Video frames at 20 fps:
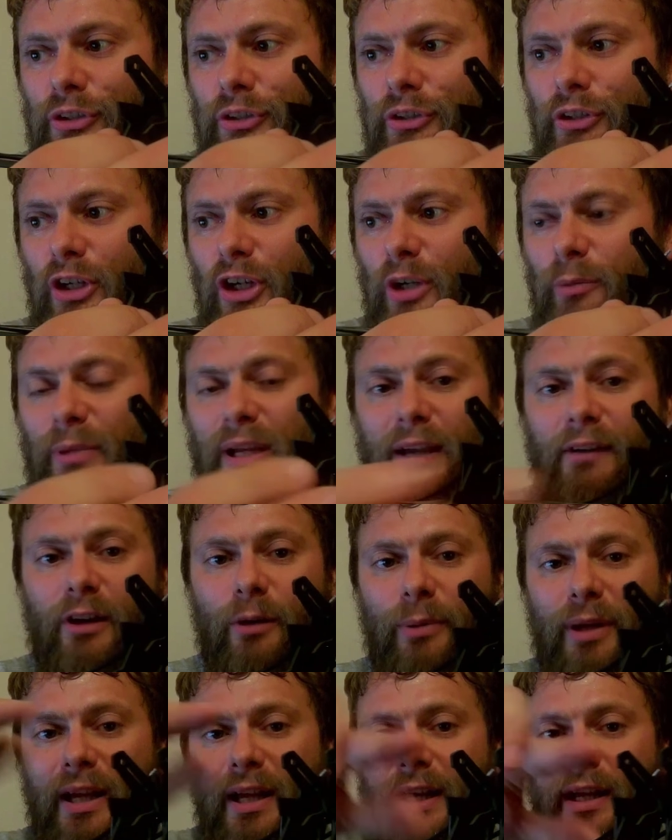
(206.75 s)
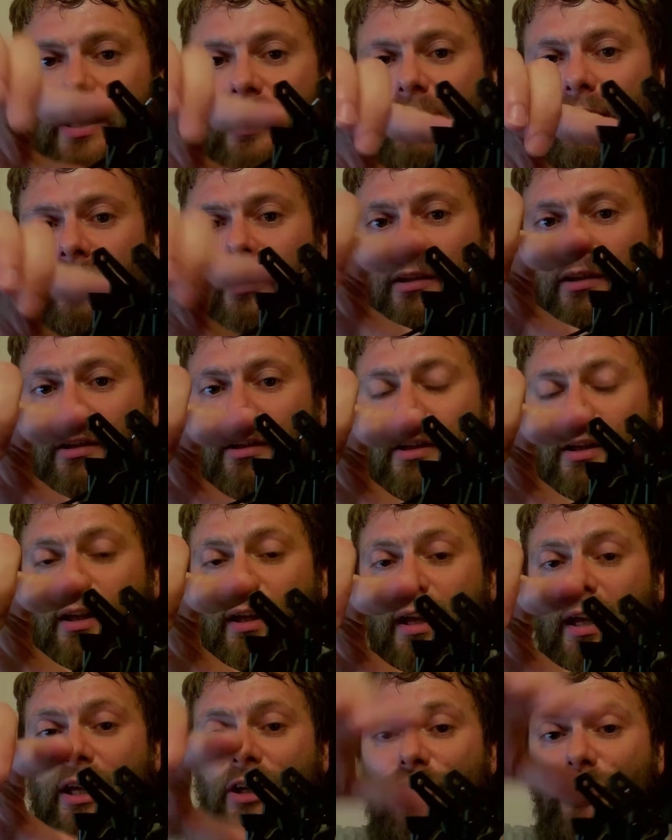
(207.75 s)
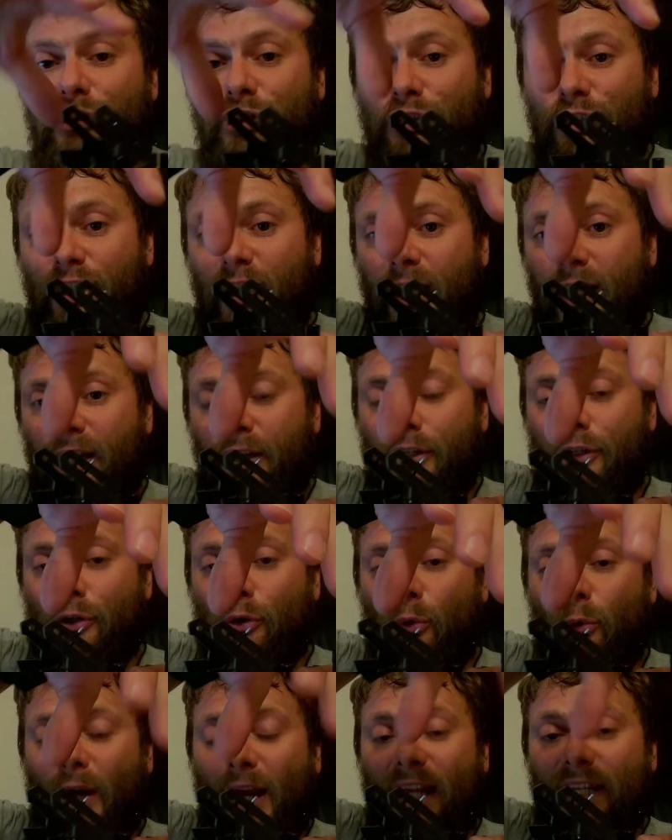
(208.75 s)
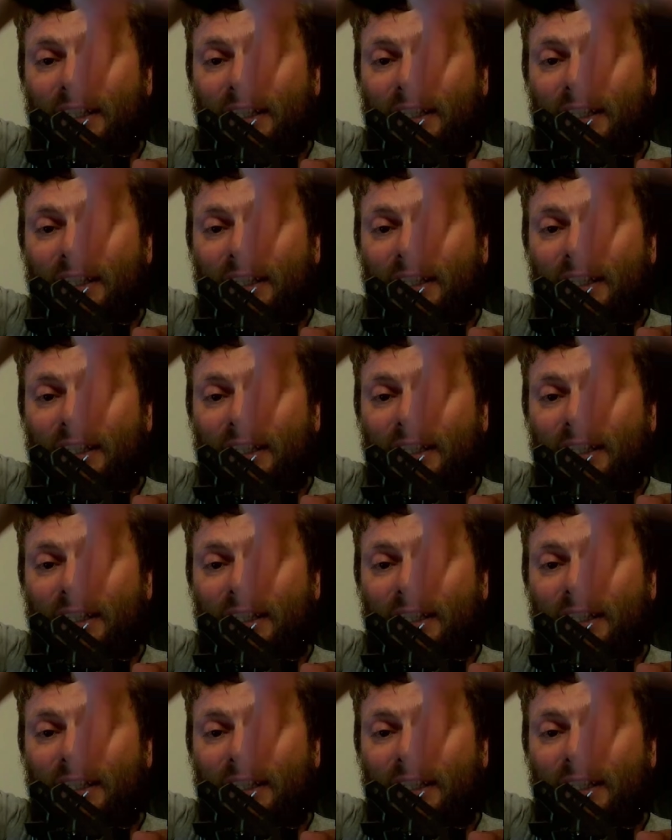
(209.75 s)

type area up here is to sit your HD